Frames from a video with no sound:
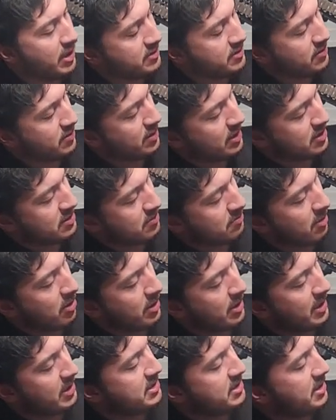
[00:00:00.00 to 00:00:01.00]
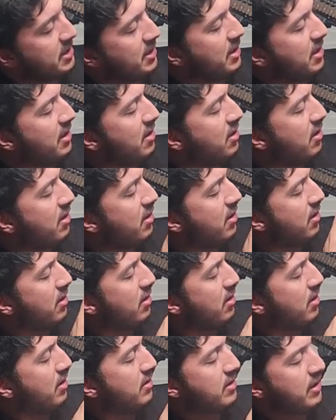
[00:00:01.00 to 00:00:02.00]
So you got your Mark 18 here,
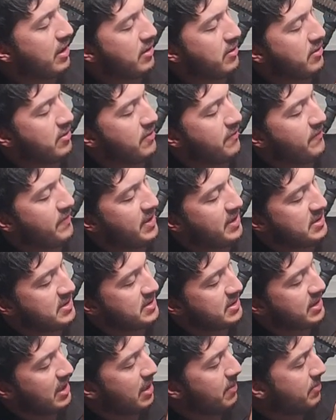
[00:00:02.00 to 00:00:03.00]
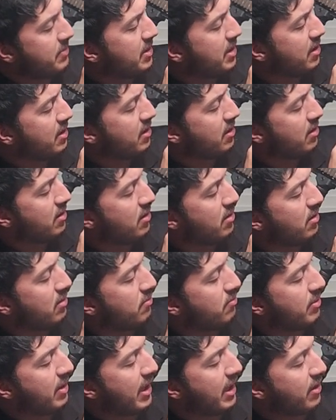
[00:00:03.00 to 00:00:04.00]
Daniel Defense stamped here,
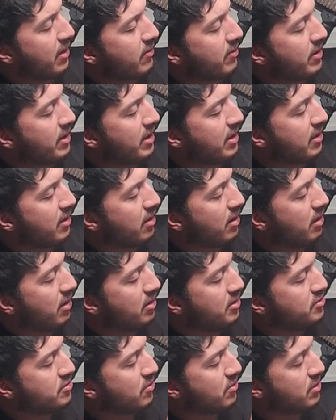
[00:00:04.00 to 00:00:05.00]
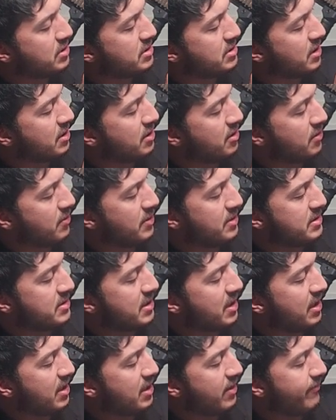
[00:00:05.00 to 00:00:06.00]
Black Creek, uh, Georgia,
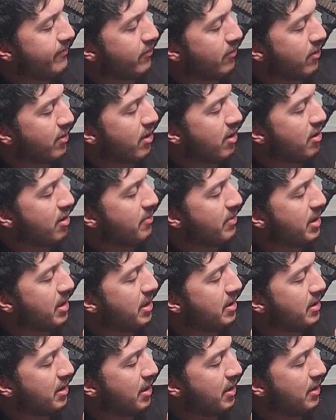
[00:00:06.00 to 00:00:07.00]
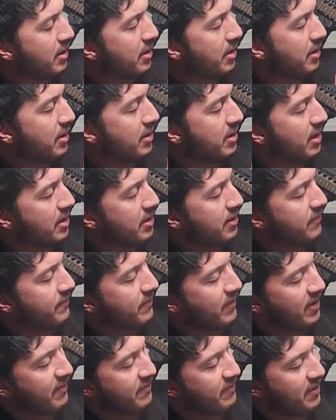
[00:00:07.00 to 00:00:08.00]
USA, M4 carbine, yada, yada, yada,
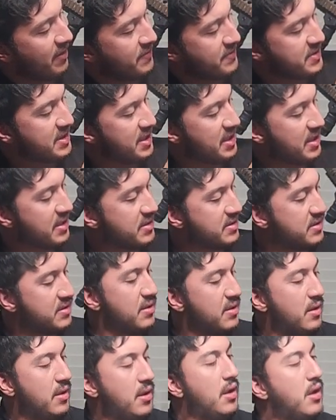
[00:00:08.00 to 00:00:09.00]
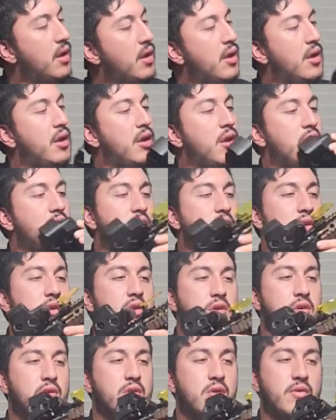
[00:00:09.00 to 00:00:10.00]
5.56
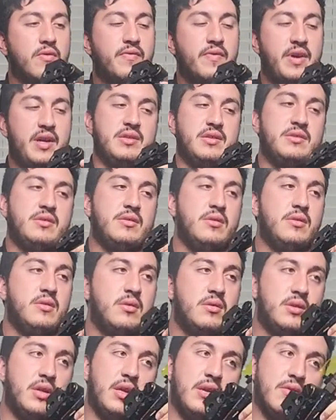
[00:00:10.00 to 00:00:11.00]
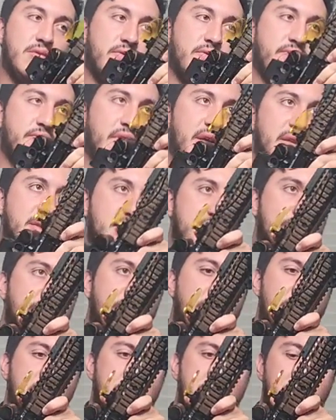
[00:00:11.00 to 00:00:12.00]
good old-fashioned Daniel Defense
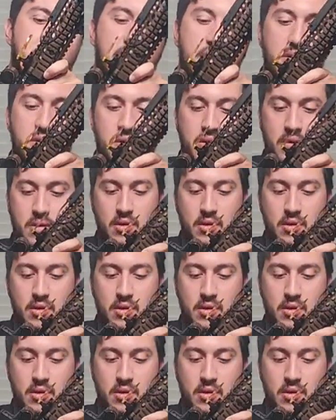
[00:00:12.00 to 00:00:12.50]
furnishing.